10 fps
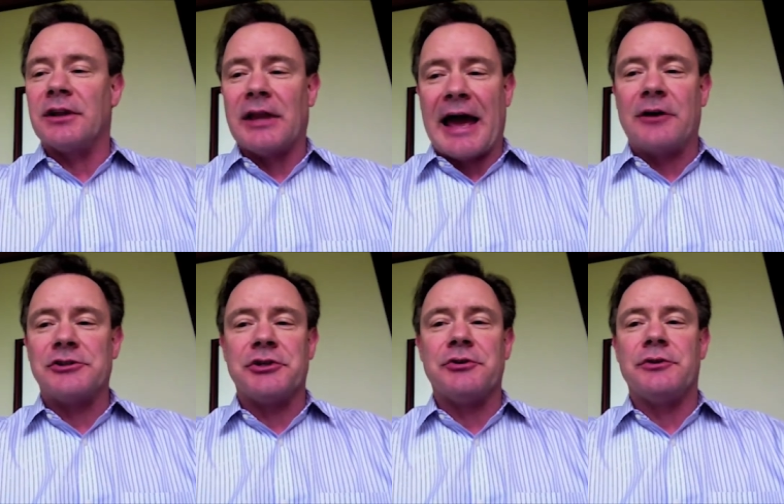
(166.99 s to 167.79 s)
that
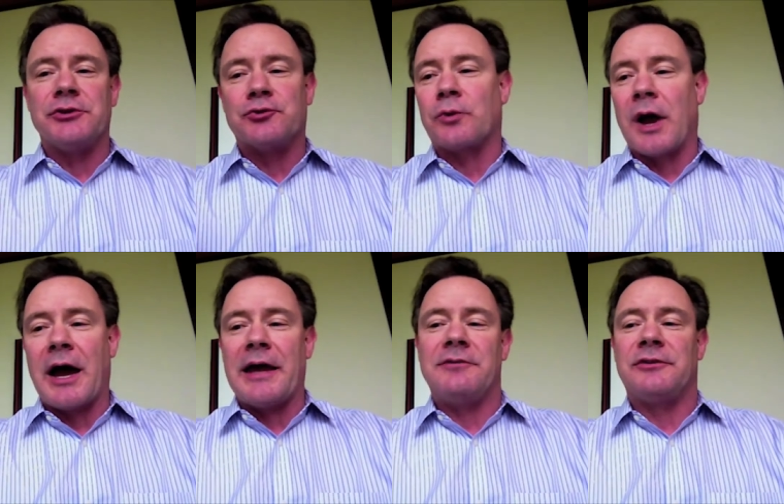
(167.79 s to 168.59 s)
allows you to
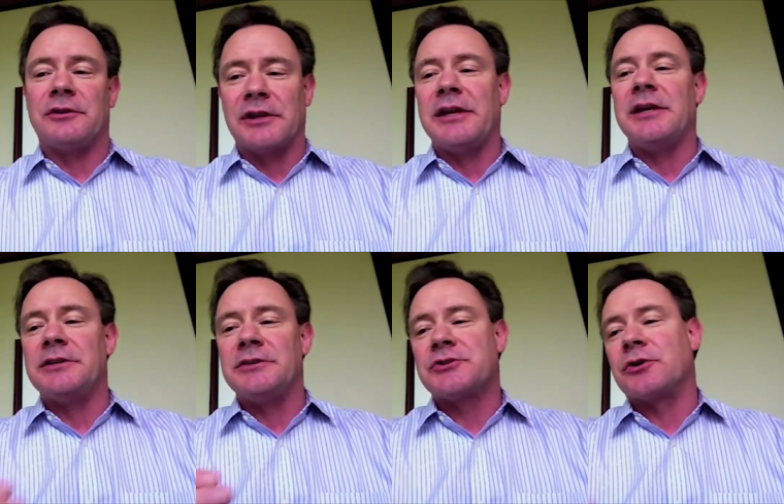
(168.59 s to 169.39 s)
drive
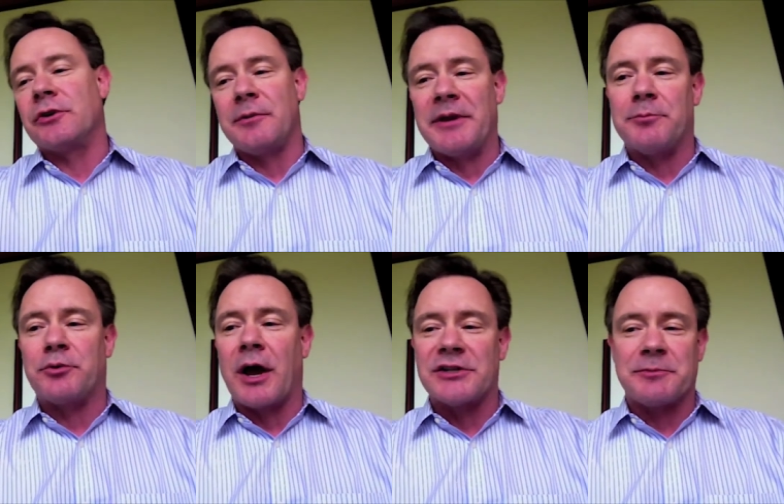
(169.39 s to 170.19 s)
leads, turn them
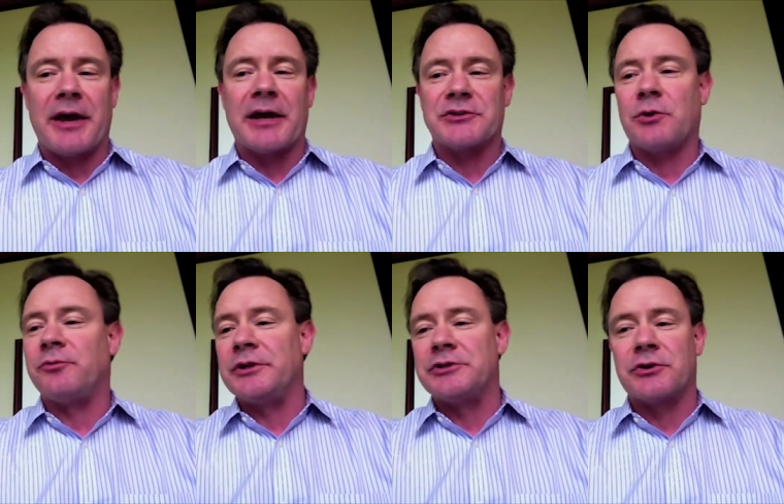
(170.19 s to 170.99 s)
into prospects,
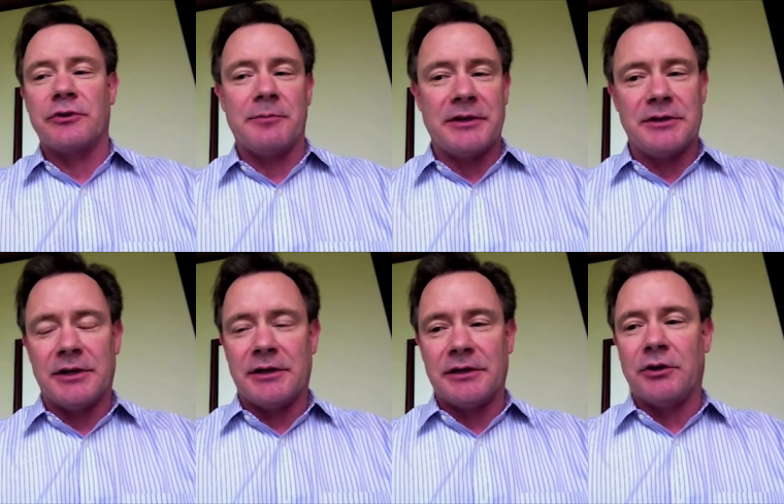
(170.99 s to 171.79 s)
hopefully turn them
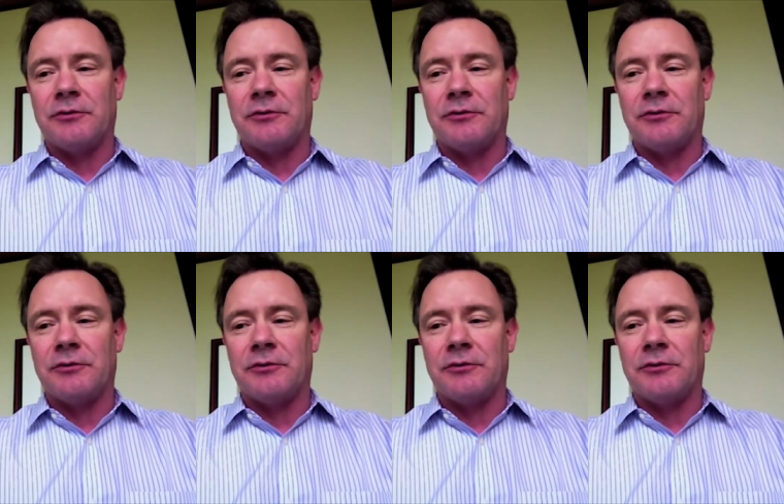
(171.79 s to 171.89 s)
into,